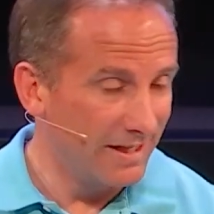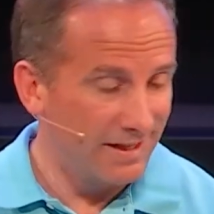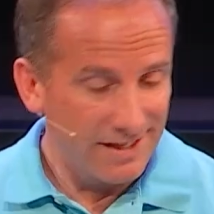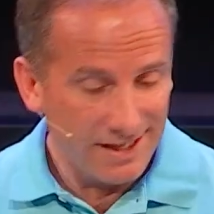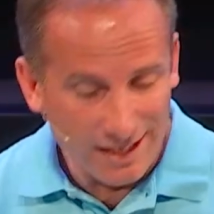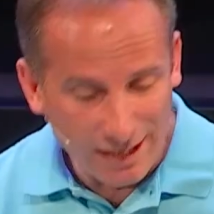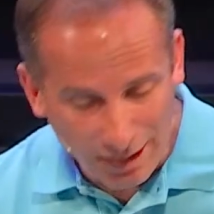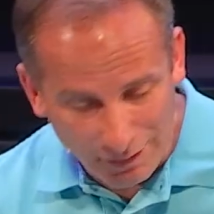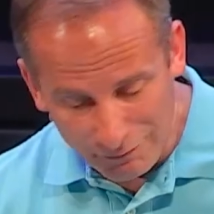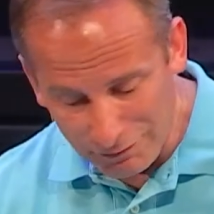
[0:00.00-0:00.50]

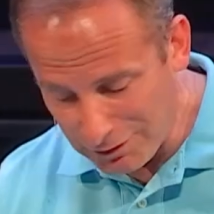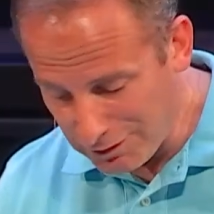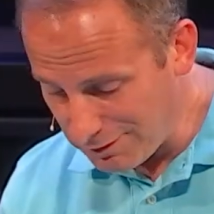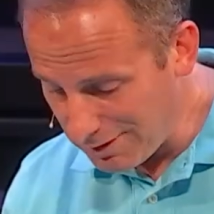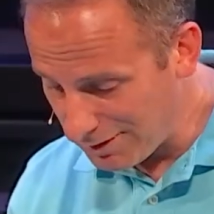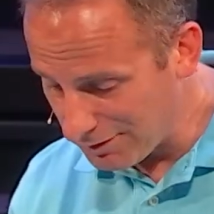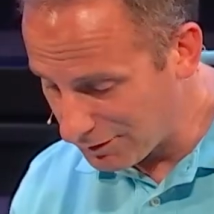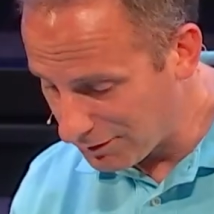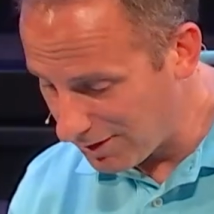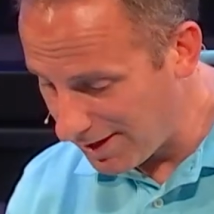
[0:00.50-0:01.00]
They hovered
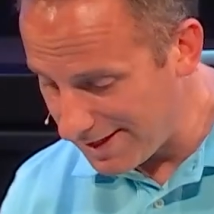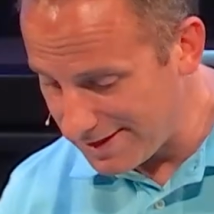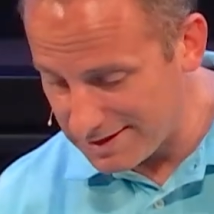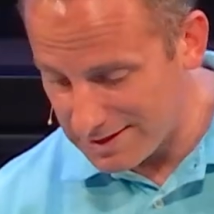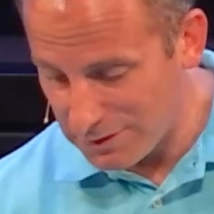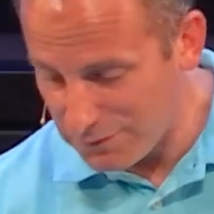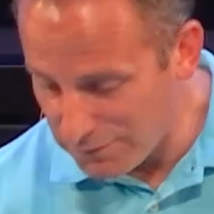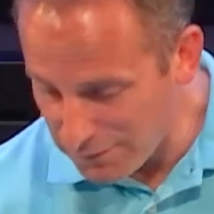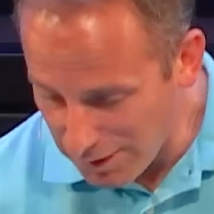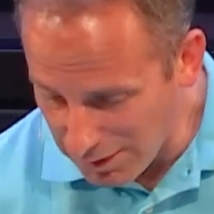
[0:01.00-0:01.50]
around Christ.
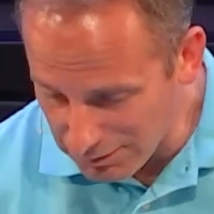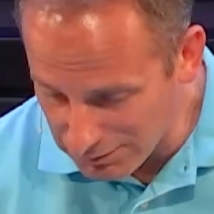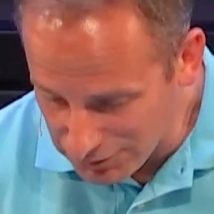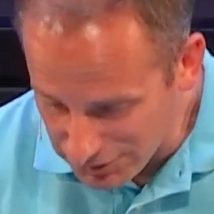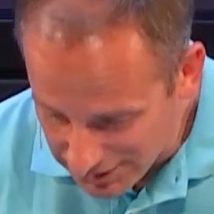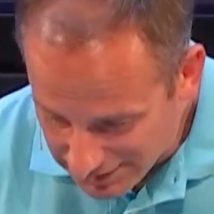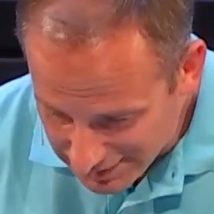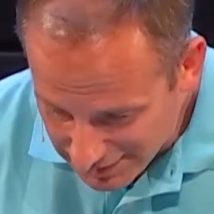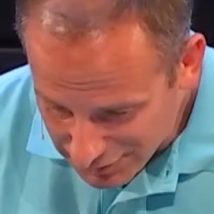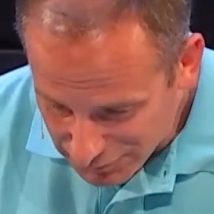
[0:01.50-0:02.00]
They followed
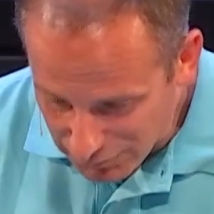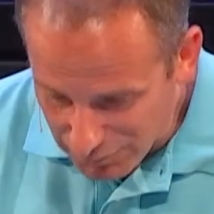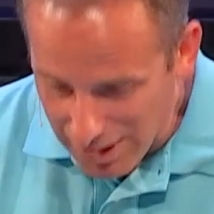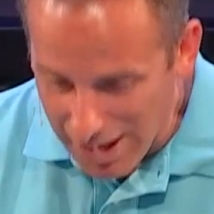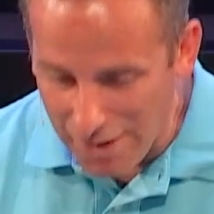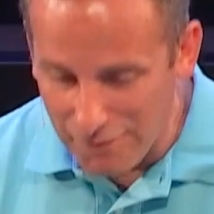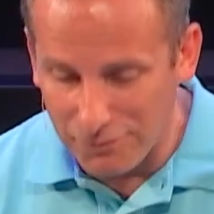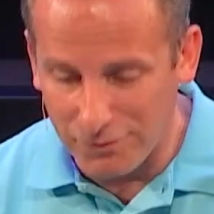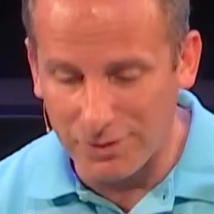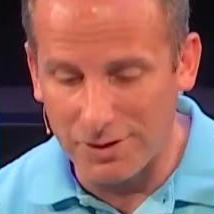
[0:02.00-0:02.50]
Jesus
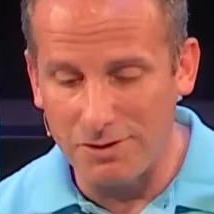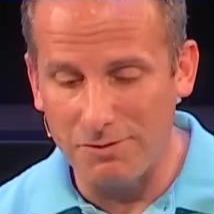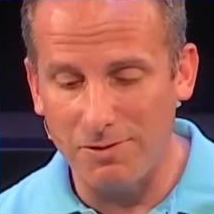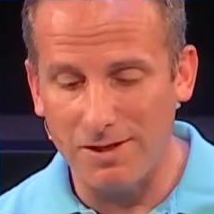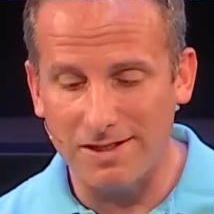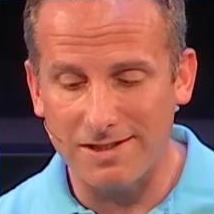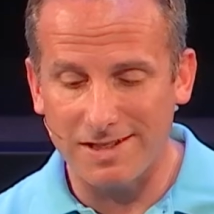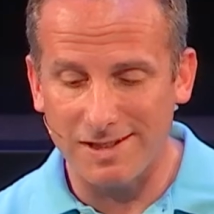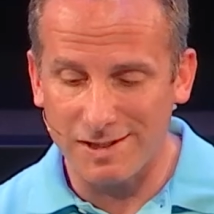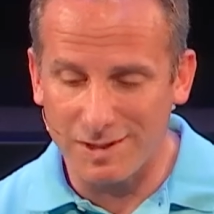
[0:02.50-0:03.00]
wherever he
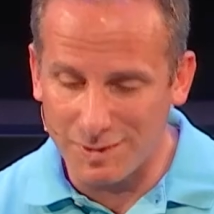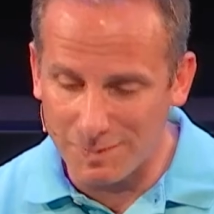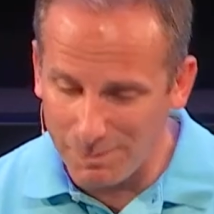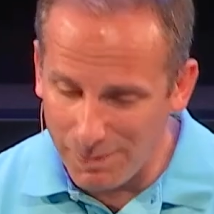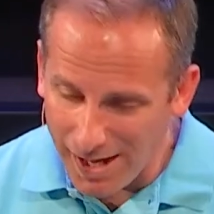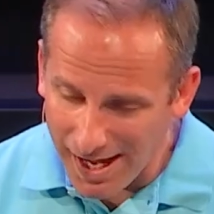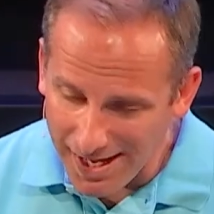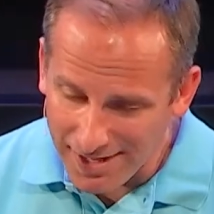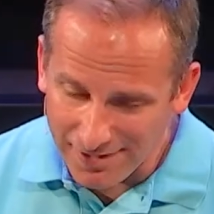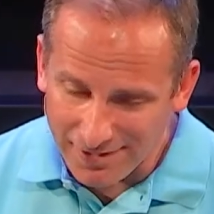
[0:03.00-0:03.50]
went. They
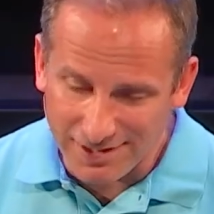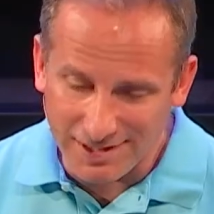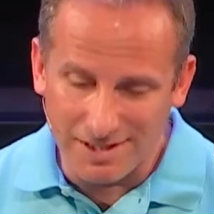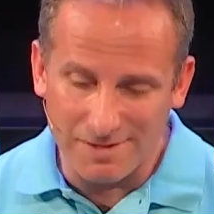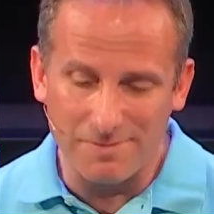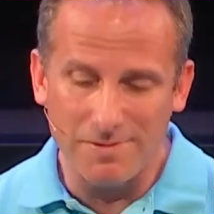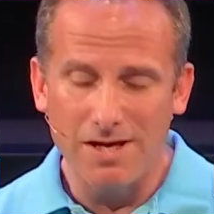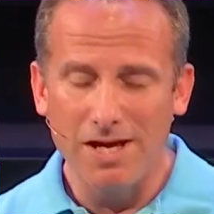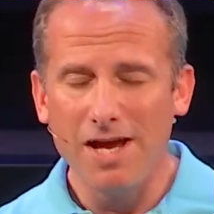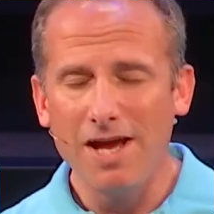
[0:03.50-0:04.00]
spied on
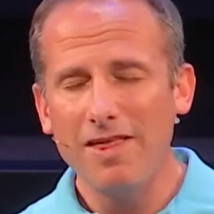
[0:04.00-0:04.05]
him.